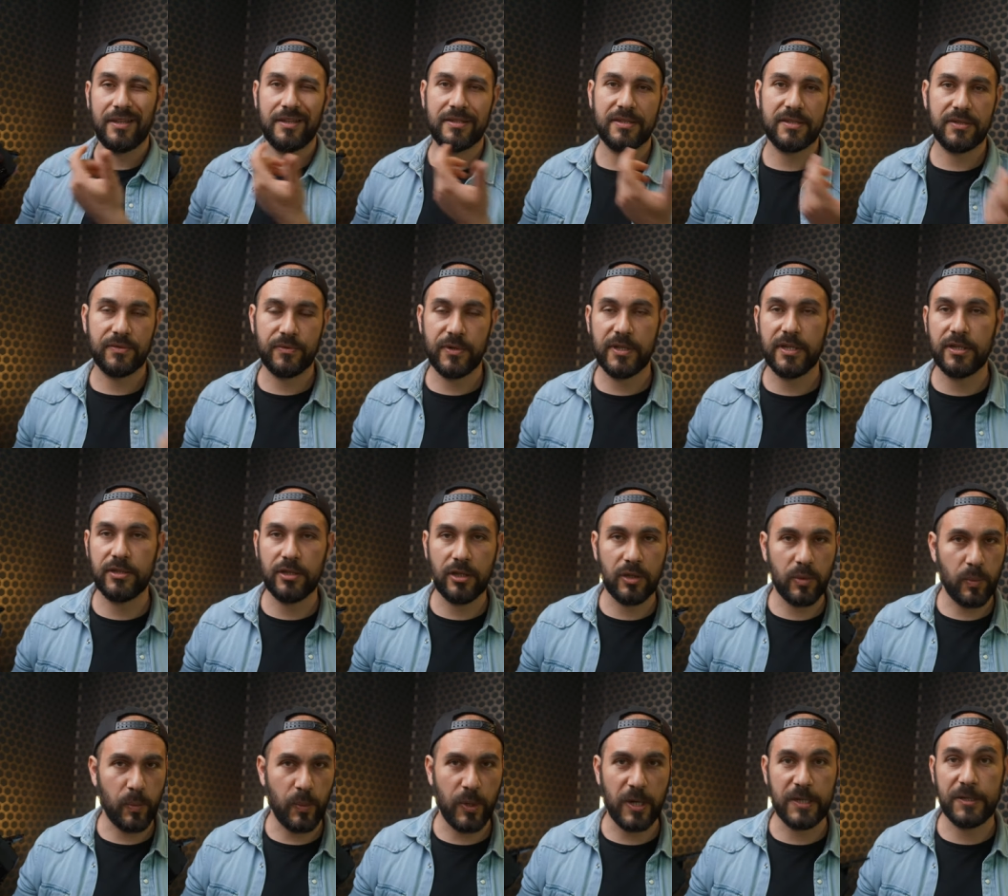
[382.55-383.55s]
It's really
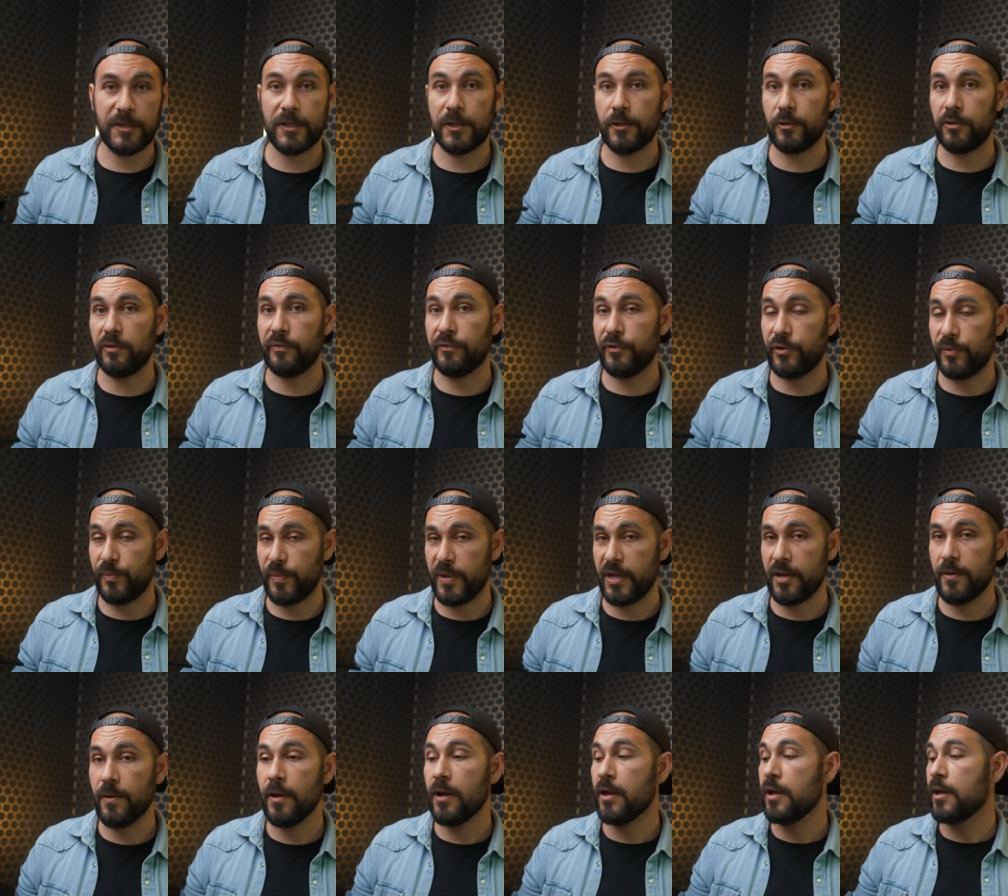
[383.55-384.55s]
not practical for
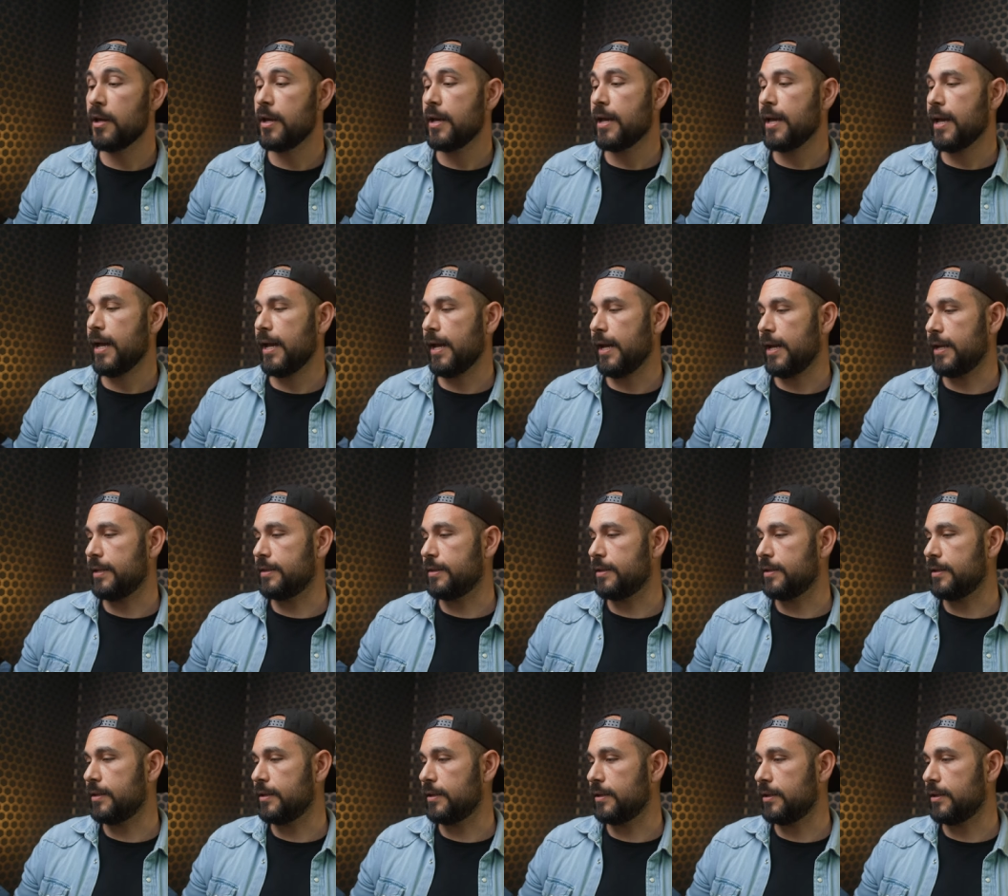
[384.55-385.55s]
me, and